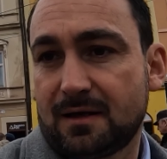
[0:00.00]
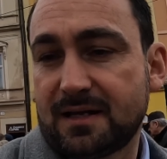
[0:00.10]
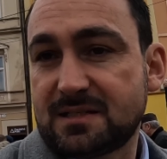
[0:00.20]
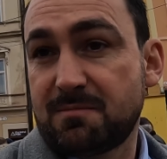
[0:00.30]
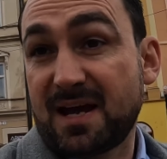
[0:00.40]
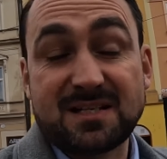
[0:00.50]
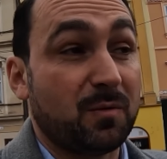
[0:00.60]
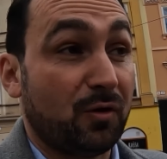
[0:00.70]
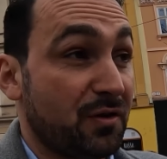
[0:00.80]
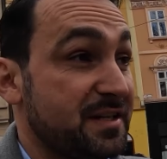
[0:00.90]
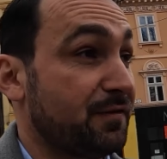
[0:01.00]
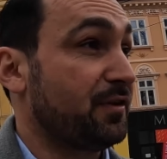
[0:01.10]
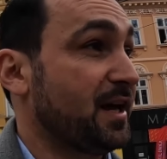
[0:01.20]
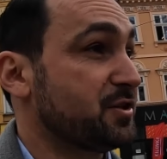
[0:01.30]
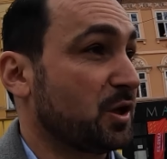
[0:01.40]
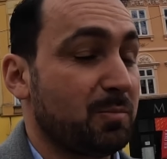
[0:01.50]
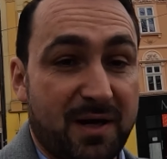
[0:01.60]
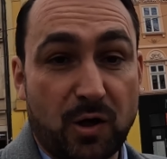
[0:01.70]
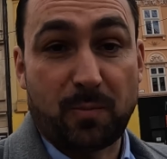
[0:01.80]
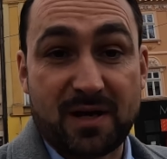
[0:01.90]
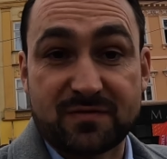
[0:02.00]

It's amazing all the different things you can pick up here.